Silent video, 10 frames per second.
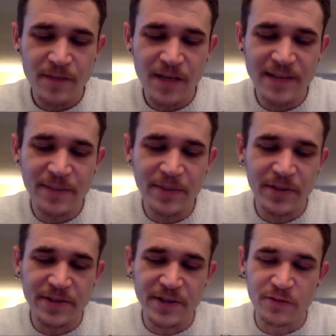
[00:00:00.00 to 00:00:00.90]
I
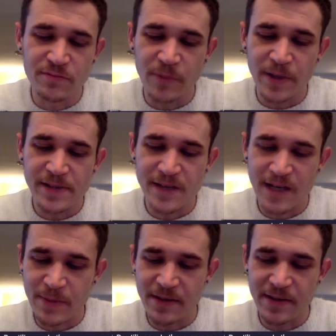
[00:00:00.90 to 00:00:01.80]
typically don't waste
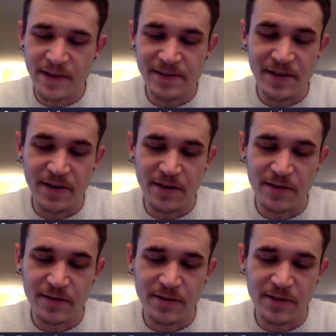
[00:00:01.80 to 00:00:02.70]
time on things that
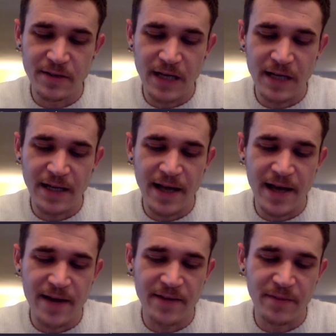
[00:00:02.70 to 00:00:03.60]
are not
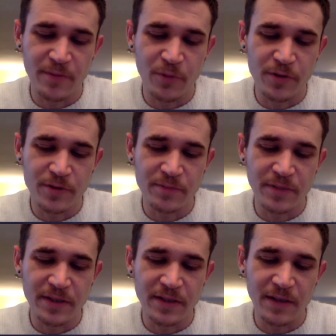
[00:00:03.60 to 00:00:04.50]
as important,
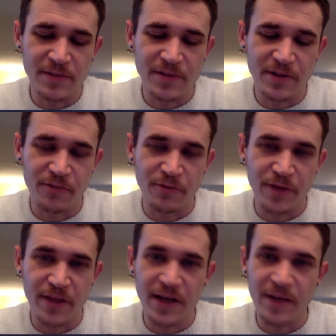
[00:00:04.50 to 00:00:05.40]
but I'm starting to
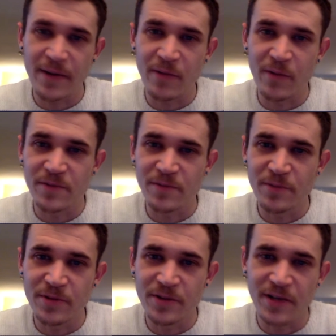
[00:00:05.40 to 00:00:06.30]
rethink about what's
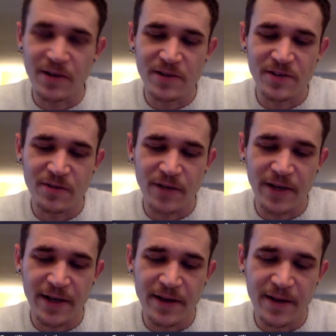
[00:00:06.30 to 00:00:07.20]
important. And also,
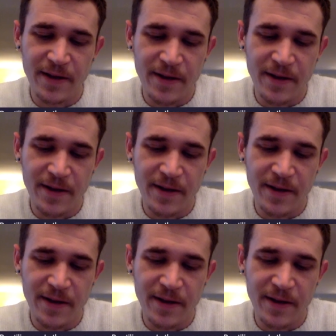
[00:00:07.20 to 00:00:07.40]
like,